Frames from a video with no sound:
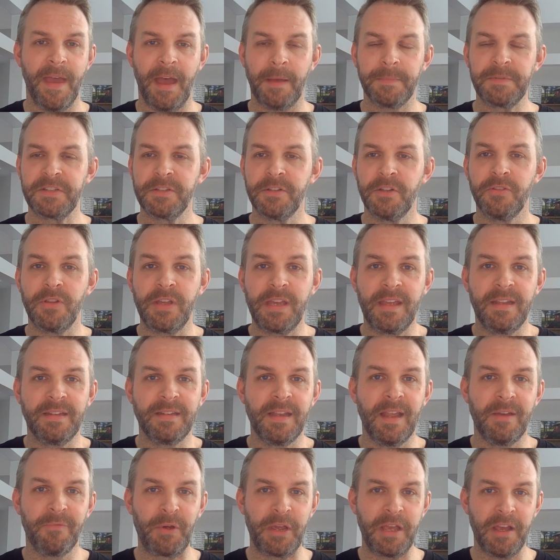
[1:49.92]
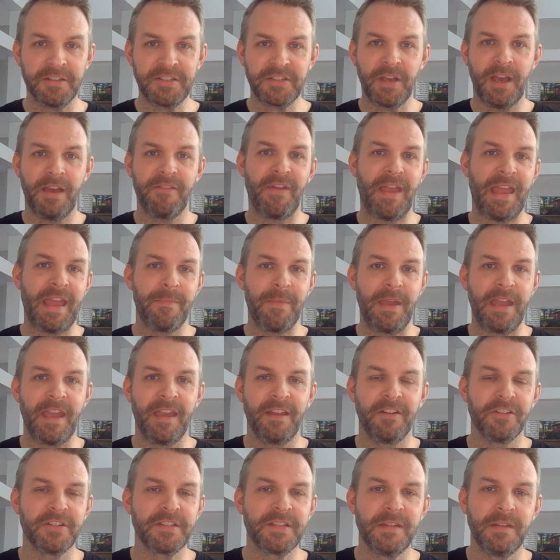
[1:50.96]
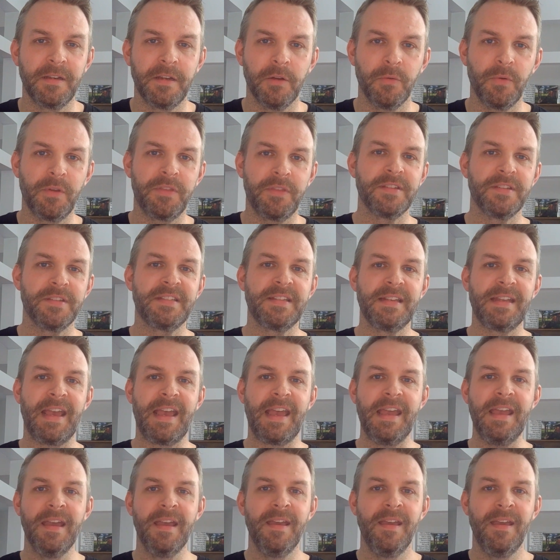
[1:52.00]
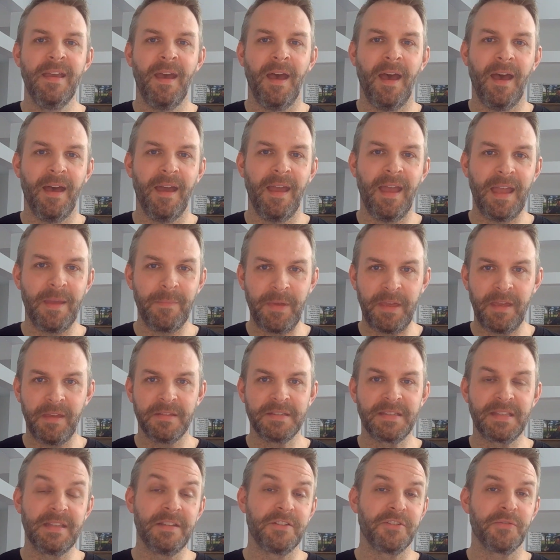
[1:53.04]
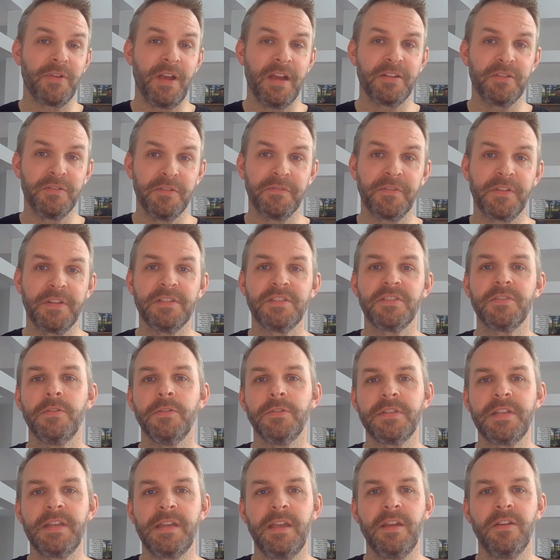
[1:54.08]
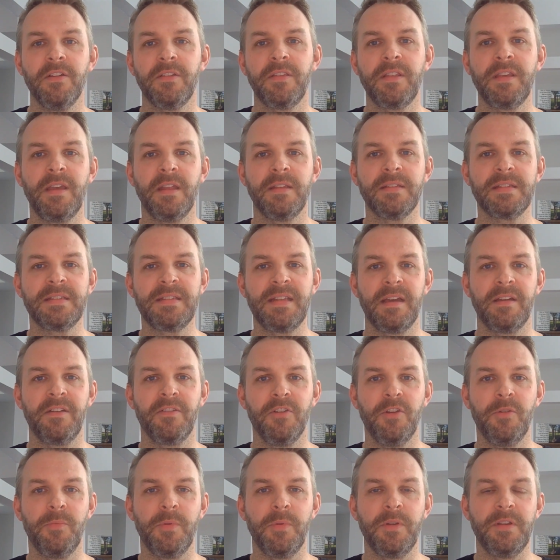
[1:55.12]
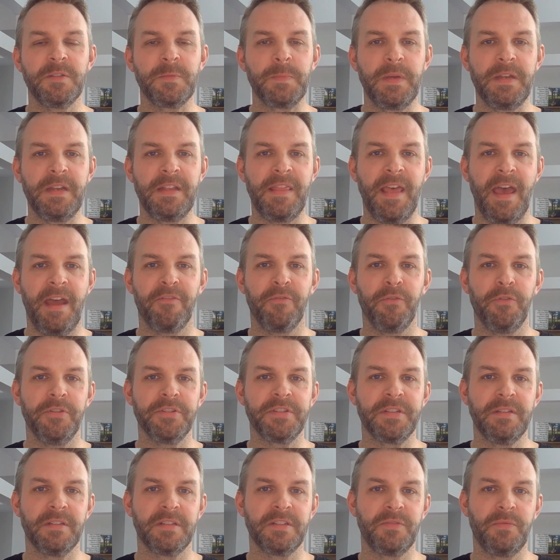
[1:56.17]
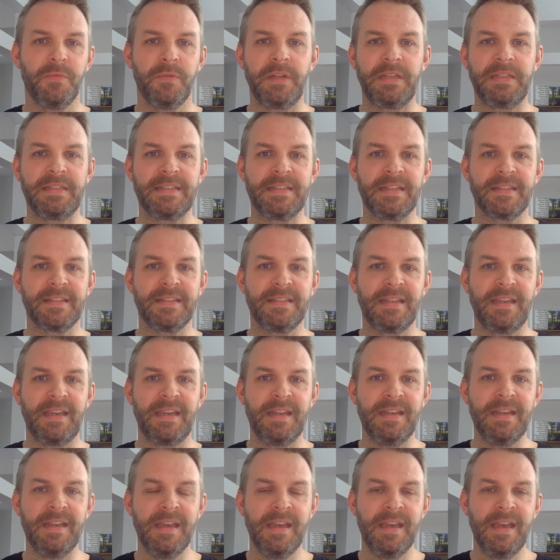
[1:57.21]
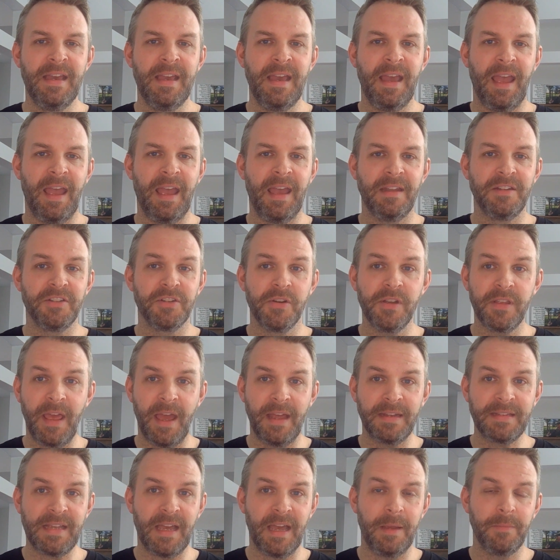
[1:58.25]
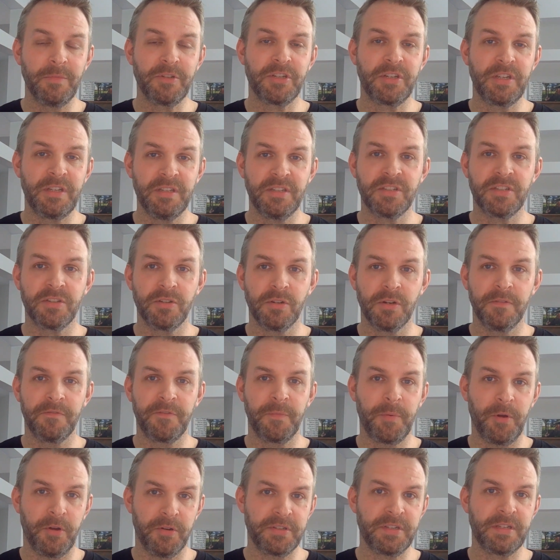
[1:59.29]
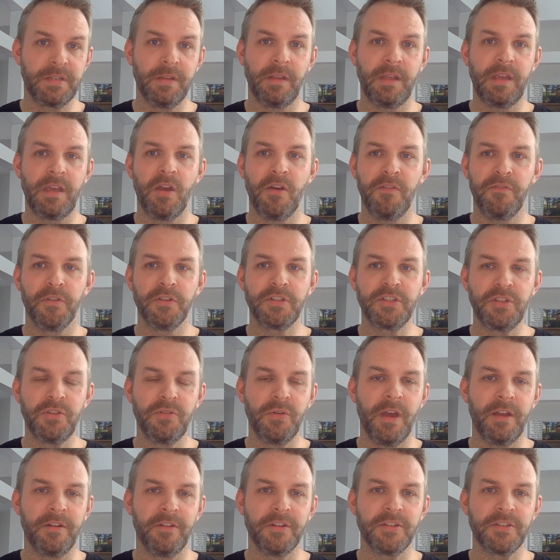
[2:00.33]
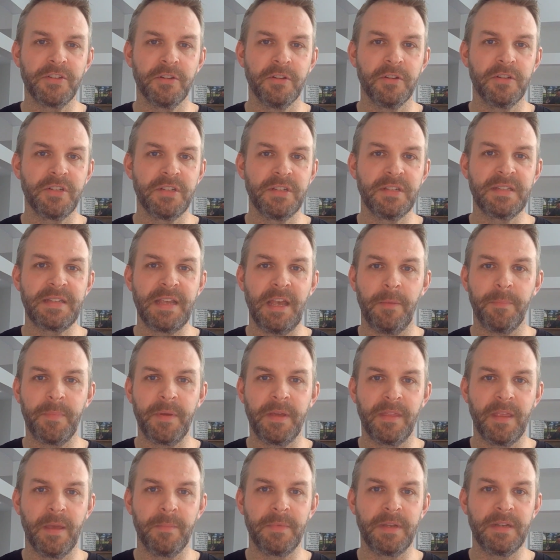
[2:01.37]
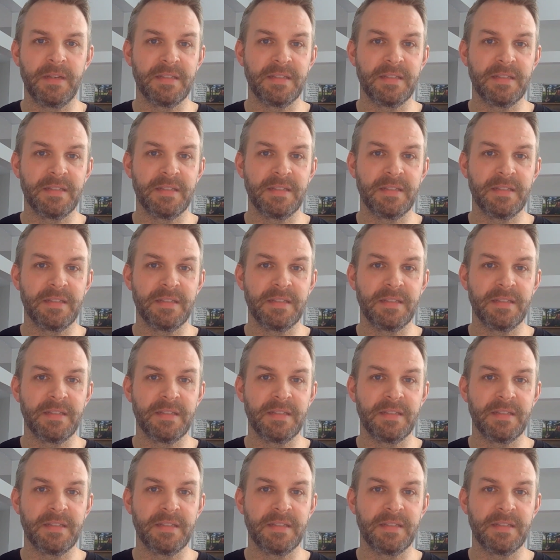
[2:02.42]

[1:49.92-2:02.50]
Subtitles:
absolutely. And we also have Amy Anderson here with us today. Amy is the director of consulting here at the Unstuck Group and has been in that role since 2016. And during that time, she's served personally over 200 churches, helping them to